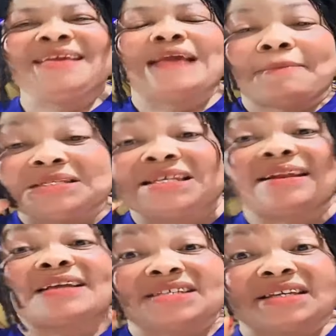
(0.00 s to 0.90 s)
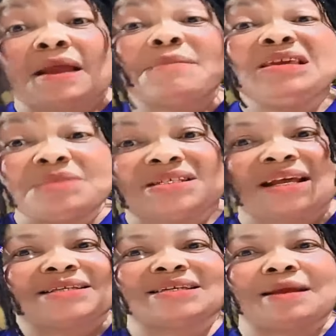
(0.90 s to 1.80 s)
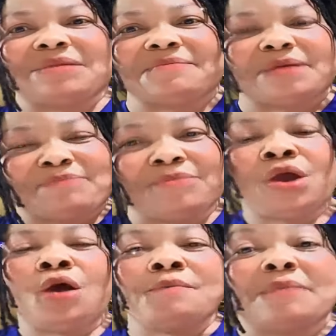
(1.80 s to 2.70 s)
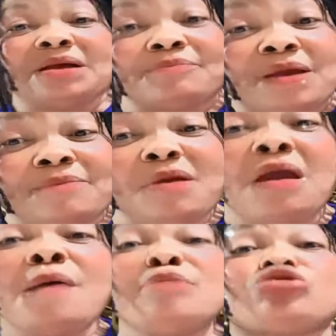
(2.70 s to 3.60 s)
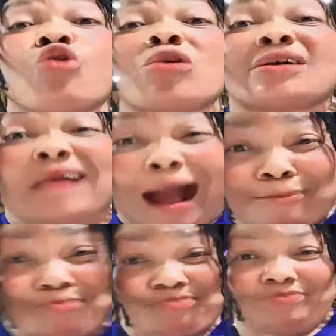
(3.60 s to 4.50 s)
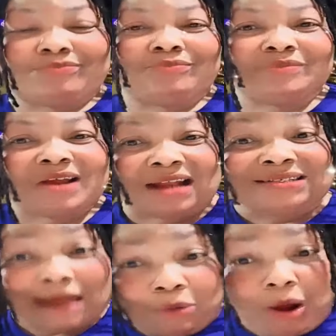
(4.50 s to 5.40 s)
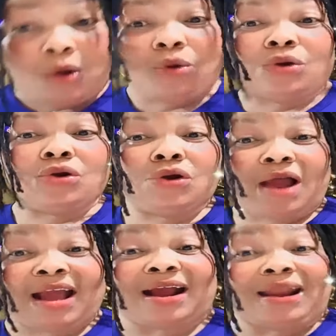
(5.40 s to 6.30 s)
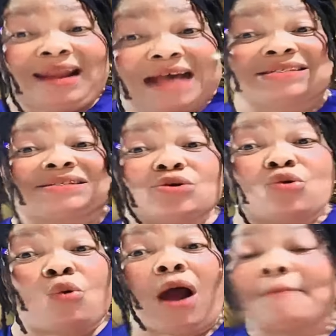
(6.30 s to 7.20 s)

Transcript: Me yam a selection, na me yim selection, I'm the me too gum dawa a class and